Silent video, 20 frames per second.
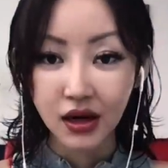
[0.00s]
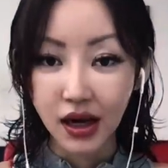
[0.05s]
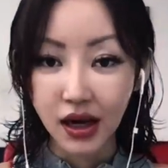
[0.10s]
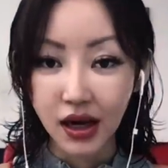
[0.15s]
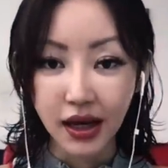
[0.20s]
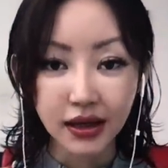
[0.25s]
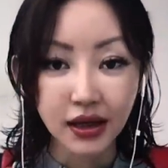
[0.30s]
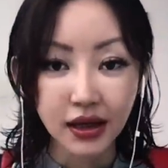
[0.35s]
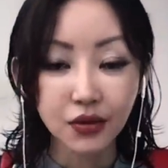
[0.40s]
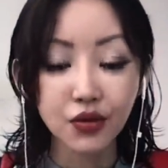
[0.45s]

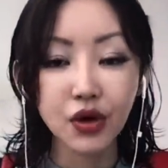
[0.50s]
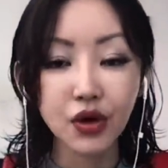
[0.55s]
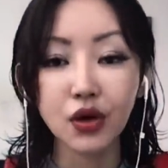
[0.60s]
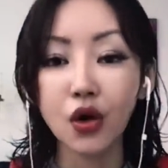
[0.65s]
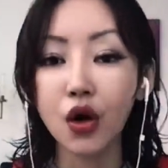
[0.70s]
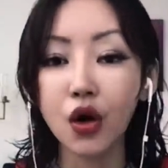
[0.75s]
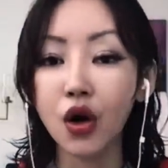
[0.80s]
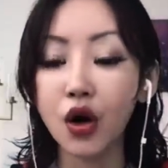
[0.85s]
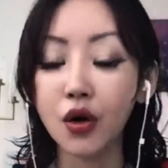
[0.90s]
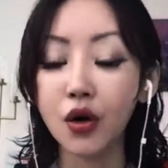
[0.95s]
And then we
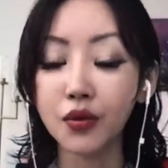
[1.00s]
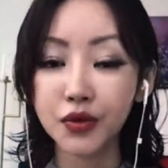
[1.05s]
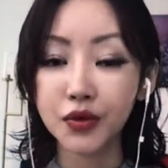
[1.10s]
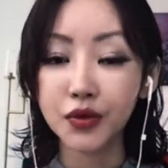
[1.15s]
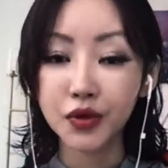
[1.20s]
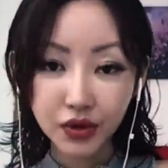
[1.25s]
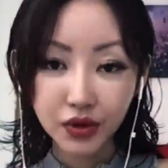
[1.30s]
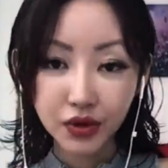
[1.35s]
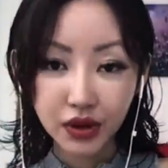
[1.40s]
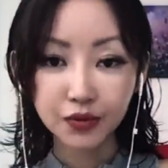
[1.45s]
go home to
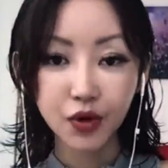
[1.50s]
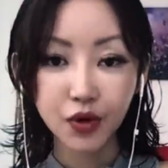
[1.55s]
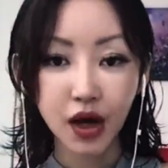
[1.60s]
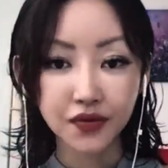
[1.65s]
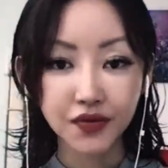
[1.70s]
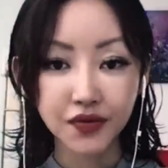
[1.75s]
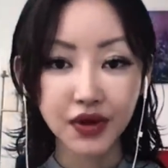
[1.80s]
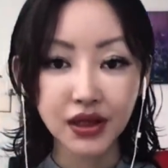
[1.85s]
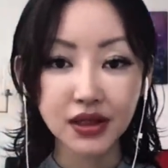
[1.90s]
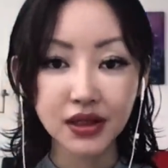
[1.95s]
eat
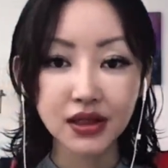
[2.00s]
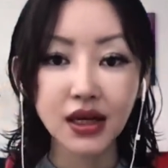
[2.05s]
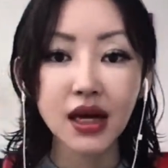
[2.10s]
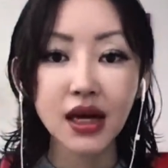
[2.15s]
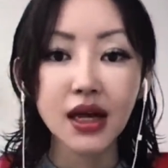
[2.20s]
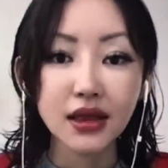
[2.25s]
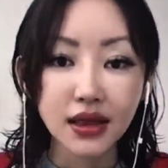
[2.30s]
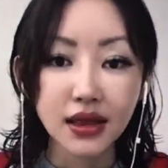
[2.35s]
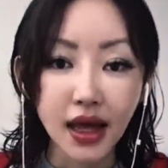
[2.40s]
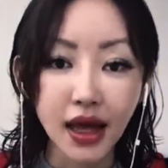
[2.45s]
breakfast.
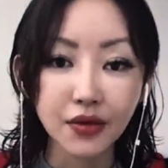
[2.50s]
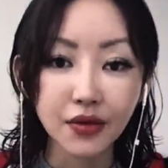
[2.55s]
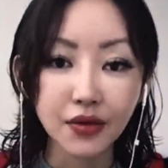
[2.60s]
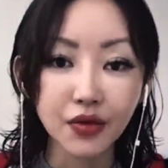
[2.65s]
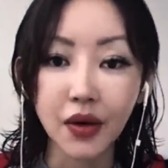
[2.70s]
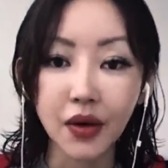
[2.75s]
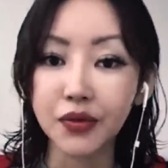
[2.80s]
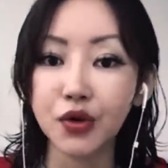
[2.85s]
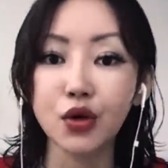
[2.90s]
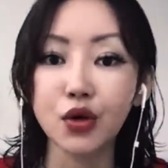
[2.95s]
Then we
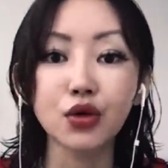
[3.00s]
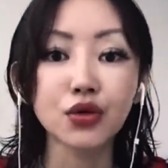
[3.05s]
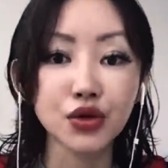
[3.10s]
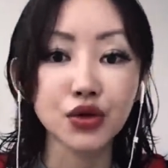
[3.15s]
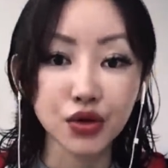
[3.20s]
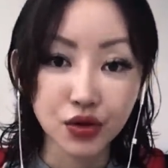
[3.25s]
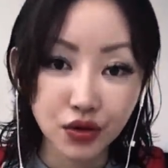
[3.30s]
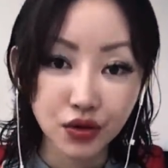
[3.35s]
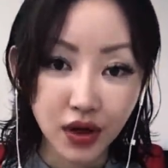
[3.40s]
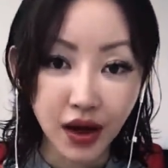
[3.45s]
have to go to
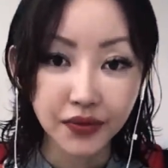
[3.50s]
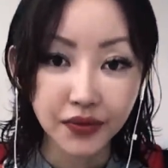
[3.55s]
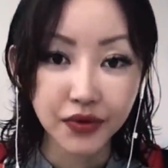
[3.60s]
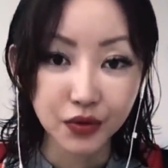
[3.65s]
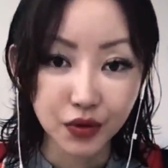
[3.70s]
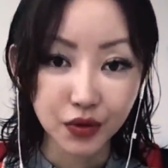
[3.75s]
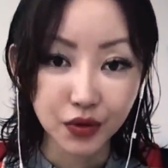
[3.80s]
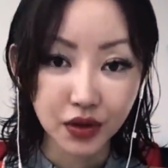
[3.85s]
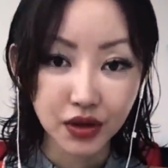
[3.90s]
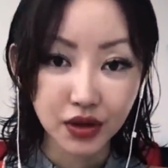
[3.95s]
school
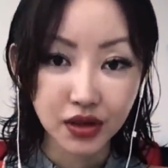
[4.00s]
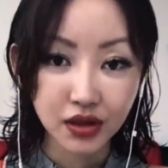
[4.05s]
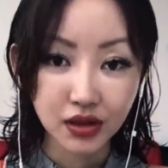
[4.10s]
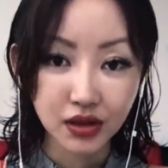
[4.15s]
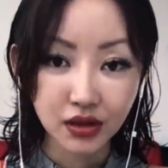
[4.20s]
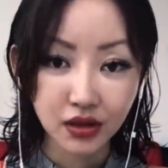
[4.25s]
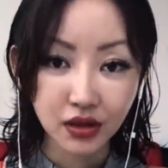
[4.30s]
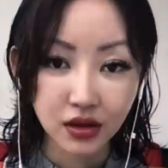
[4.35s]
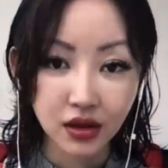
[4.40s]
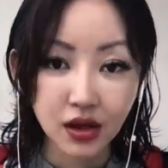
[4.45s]
afterwards.
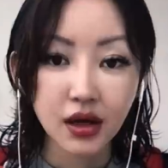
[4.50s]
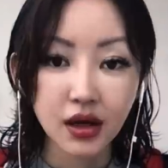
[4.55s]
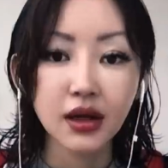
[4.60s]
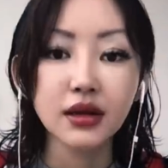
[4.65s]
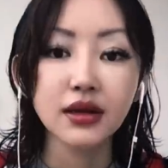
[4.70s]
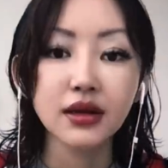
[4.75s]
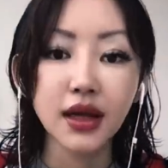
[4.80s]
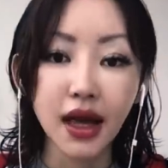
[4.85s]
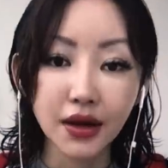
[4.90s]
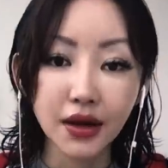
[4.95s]

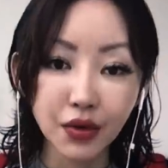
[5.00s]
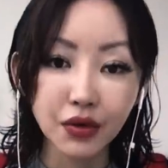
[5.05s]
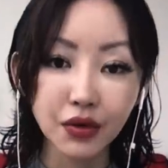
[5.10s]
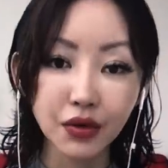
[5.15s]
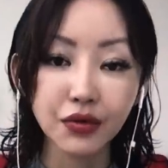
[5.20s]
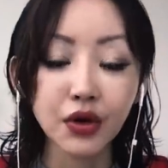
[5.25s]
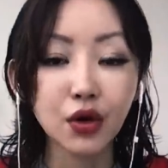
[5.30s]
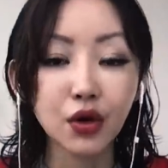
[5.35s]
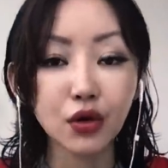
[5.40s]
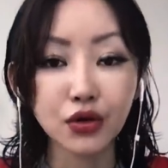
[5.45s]
Then when
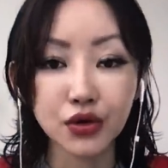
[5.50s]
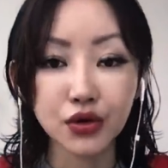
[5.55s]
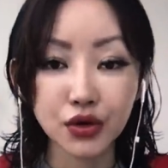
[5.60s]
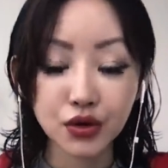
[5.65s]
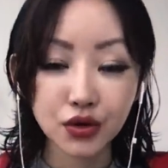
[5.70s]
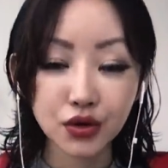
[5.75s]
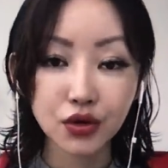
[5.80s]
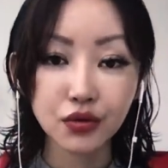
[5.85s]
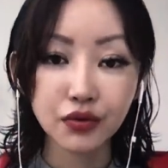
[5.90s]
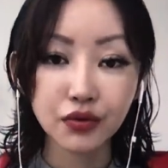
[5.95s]
we go to
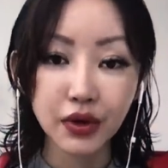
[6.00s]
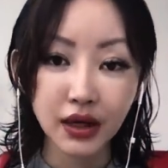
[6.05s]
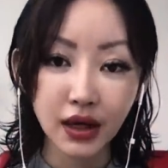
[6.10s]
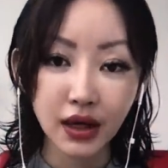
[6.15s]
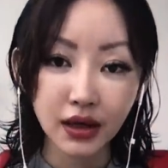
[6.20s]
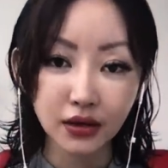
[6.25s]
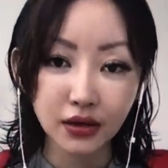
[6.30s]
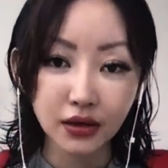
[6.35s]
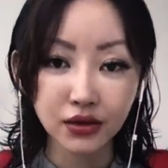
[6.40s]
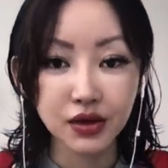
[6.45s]
school,
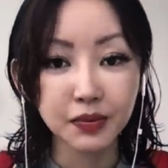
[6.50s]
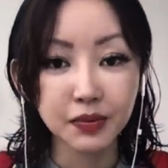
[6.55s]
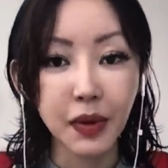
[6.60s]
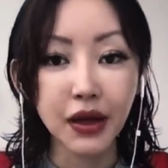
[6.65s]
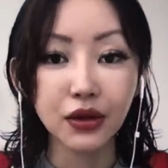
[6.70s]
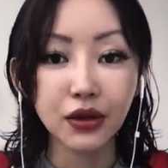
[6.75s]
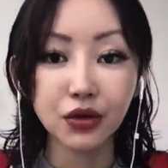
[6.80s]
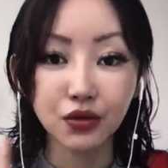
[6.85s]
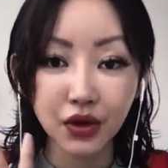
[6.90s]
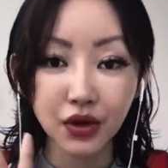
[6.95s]
we
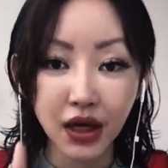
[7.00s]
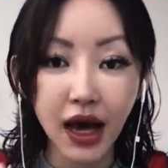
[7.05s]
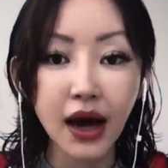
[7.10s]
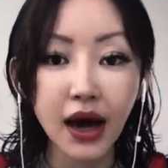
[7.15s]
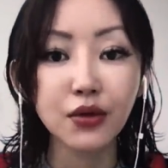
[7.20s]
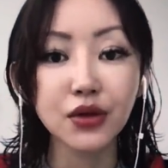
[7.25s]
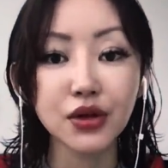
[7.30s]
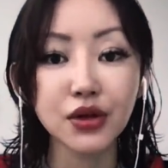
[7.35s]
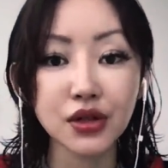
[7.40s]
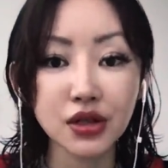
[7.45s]
spend three
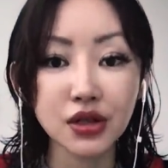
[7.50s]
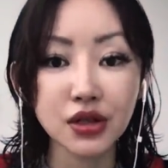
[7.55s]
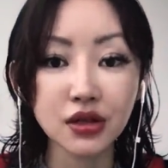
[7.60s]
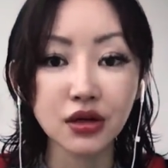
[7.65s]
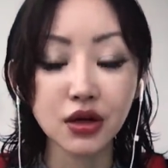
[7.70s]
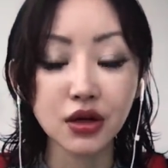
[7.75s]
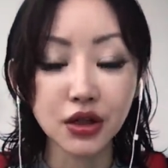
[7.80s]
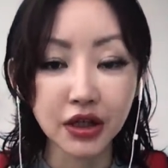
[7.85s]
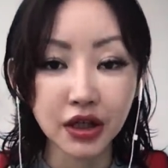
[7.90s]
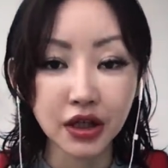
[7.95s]
hours
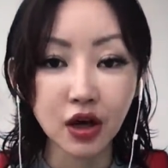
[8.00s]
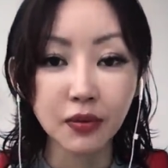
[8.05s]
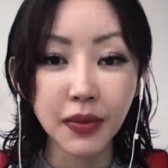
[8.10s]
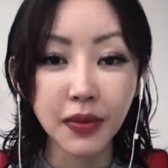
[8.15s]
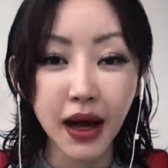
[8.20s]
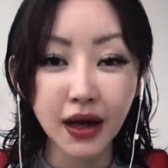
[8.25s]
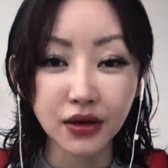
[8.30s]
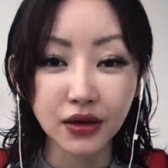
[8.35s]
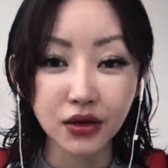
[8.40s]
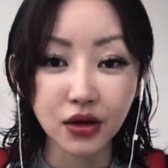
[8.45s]
learning
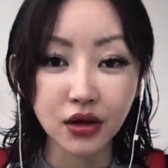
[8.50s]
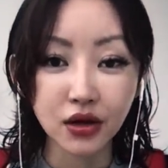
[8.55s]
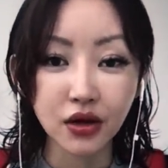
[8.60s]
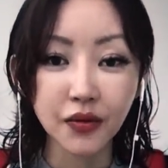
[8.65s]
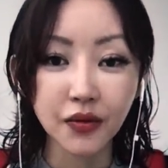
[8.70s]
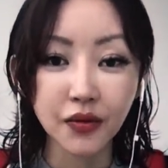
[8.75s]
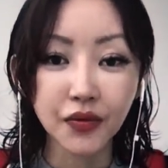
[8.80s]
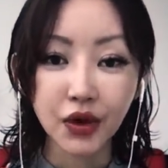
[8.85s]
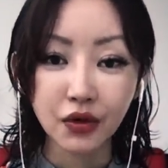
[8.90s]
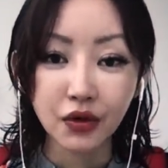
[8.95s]
about
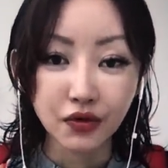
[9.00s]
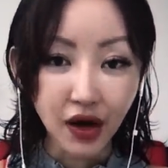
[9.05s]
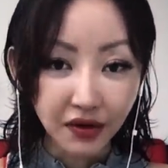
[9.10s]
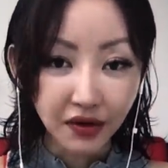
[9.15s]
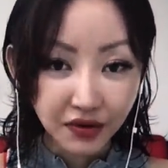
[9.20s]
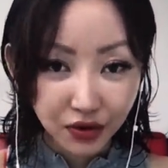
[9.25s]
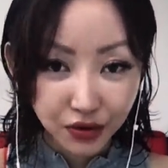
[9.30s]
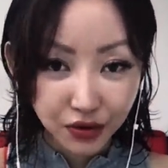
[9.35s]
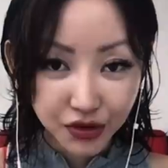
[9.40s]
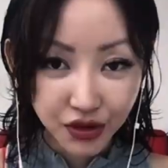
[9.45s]
the
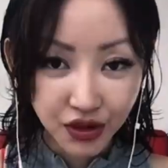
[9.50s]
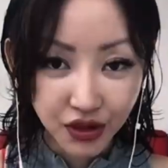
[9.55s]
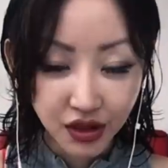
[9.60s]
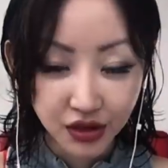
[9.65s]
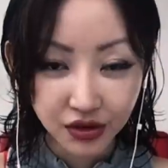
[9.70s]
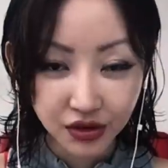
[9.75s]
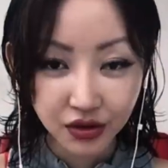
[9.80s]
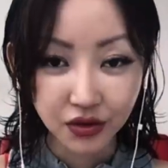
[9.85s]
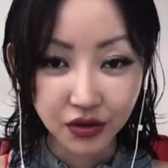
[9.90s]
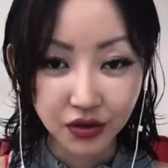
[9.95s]
revolution
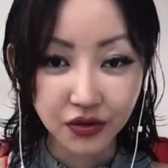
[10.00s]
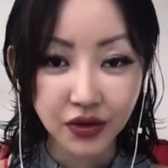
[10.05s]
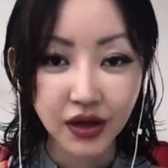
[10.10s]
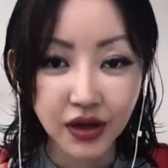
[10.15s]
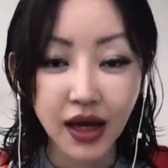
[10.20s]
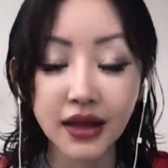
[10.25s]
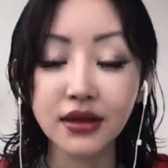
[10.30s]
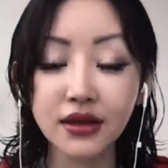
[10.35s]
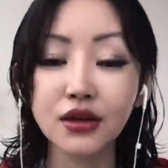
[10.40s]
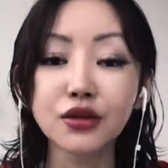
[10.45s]
history
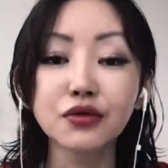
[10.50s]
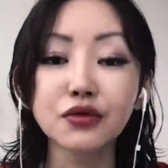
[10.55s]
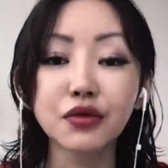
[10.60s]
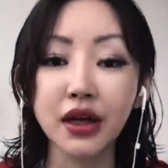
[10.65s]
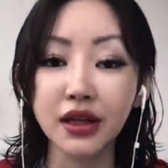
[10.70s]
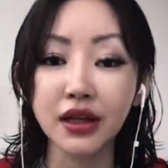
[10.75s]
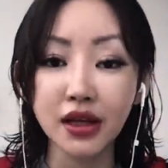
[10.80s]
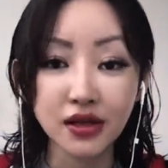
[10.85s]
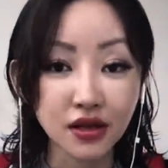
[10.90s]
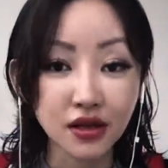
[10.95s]
and the
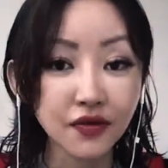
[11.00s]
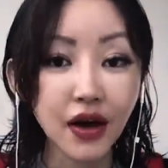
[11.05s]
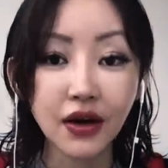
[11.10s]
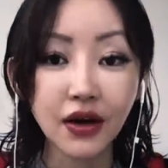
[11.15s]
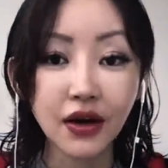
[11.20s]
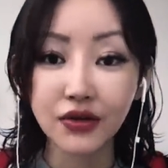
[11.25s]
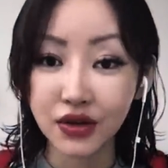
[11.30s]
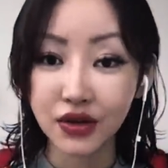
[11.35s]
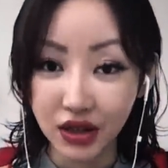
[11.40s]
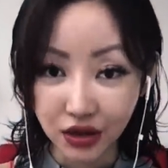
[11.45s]
greatness of
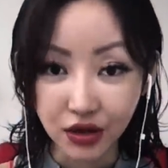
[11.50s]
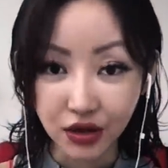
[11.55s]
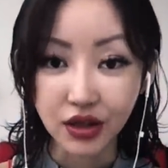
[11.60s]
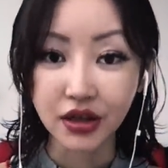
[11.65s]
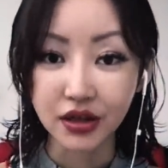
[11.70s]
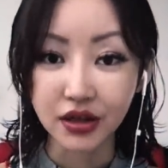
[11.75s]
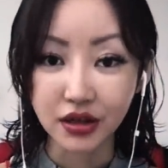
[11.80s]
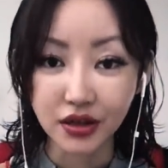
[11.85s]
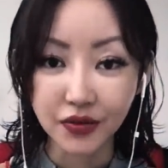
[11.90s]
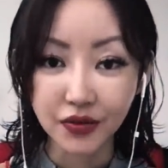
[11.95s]
our dear
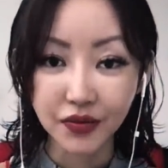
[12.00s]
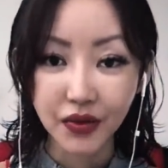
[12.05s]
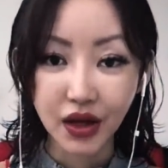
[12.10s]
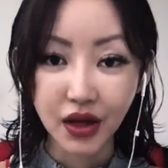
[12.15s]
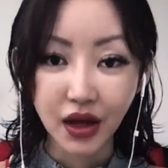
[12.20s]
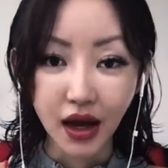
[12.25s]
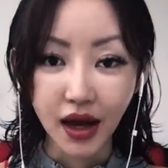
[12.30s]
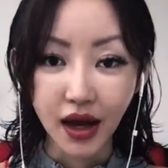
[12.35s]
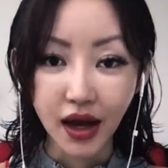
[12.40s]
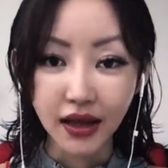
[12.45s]
leader
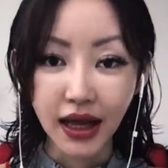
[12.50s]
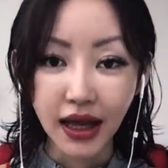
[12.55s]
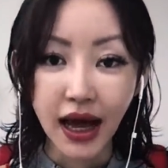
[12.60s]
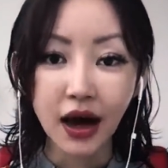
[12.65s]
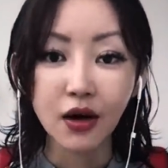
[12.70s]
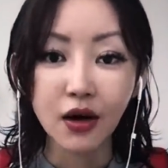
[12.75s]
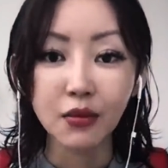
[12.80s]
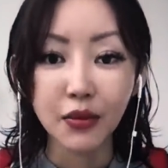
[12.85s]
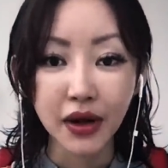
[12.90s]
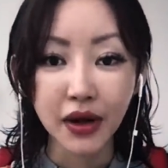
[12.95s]
and
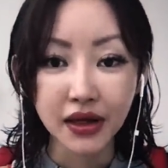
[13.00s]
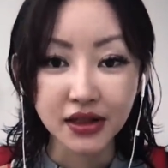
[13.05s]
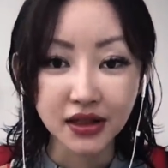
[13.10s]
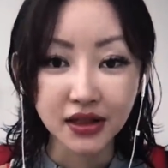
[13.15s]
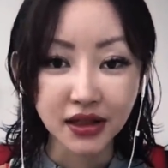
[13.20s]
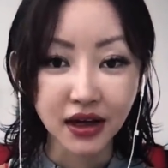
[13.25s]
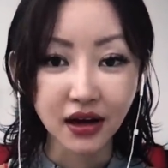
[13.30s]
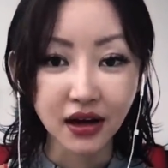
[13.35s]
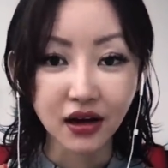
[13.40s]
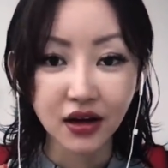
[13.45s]
how
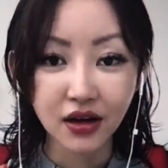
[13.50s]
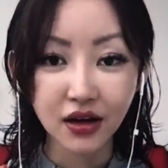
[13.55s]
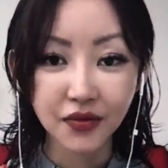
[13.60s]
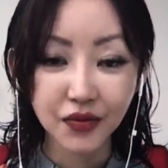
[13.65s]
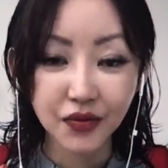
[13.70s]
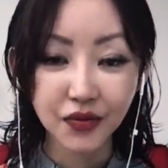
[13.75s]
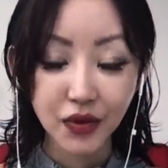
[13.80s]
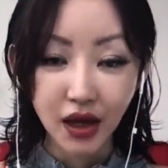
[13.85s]
amazing they are